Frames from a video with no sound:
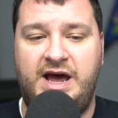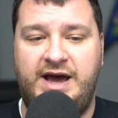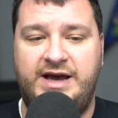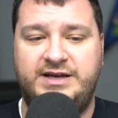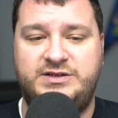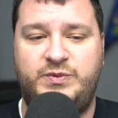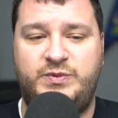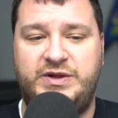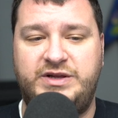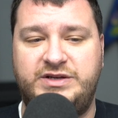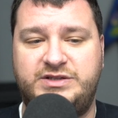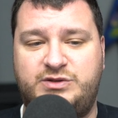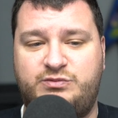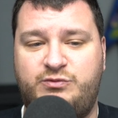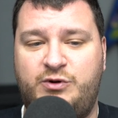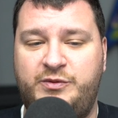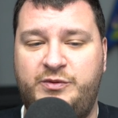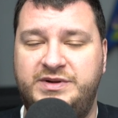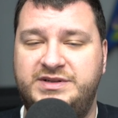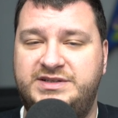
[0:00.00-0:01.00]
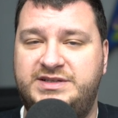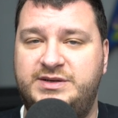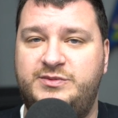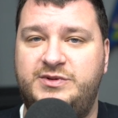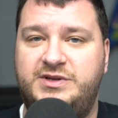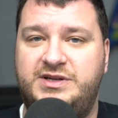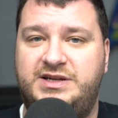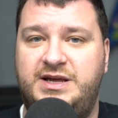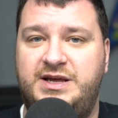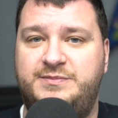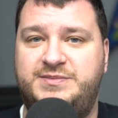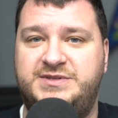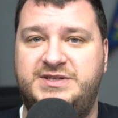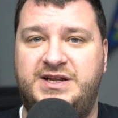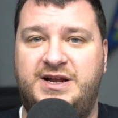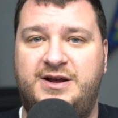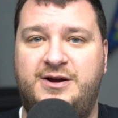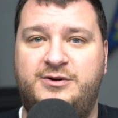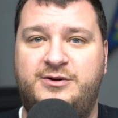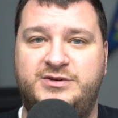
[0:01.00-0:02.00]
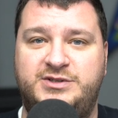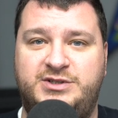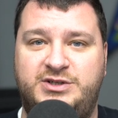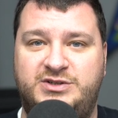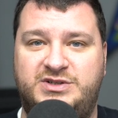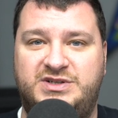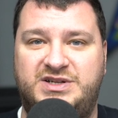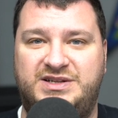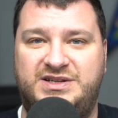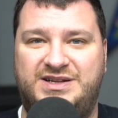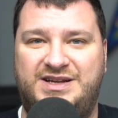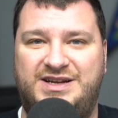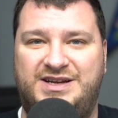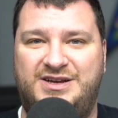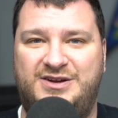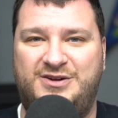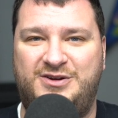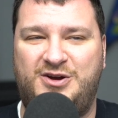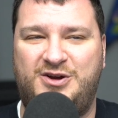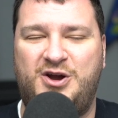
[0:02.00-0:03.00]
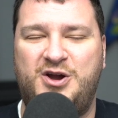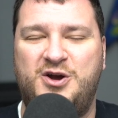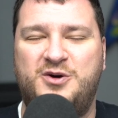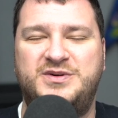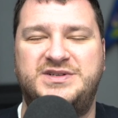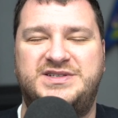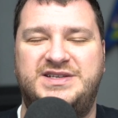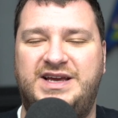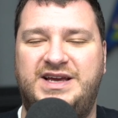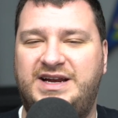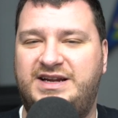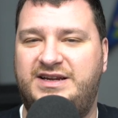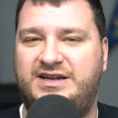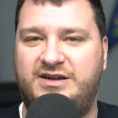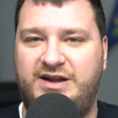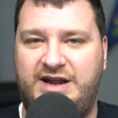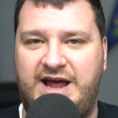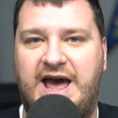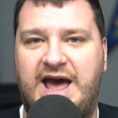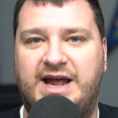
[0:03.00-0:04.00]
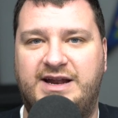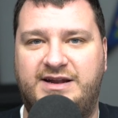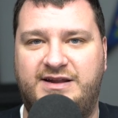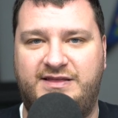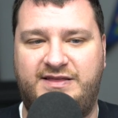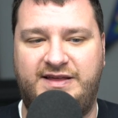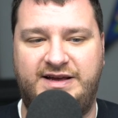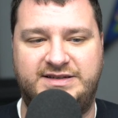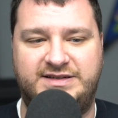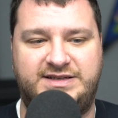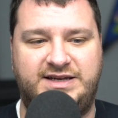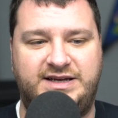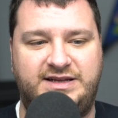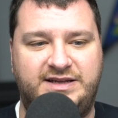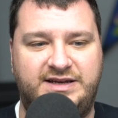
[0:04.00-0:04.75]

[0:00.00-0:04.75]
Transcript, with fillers: as well as throw in some of the tips that I always used to, I always like to add to things like